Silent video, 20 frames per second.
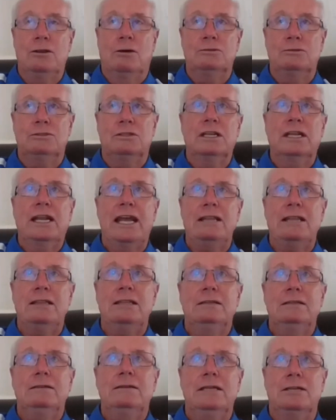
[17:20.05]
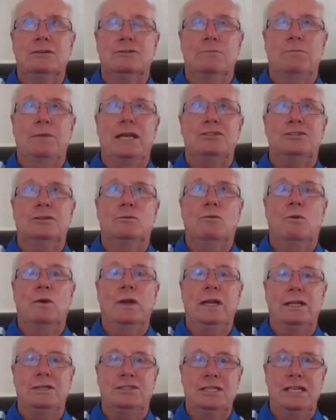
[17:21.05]
Don't delay intubation
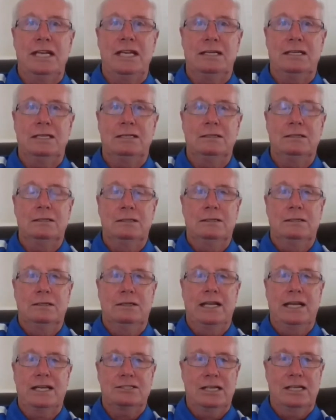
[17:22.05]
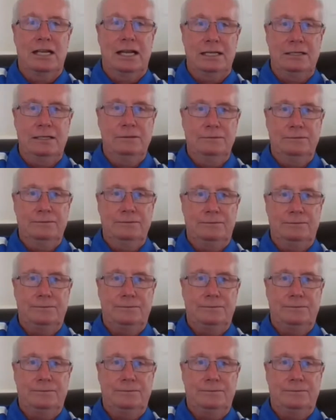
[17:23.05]
when it's needed. Next slide.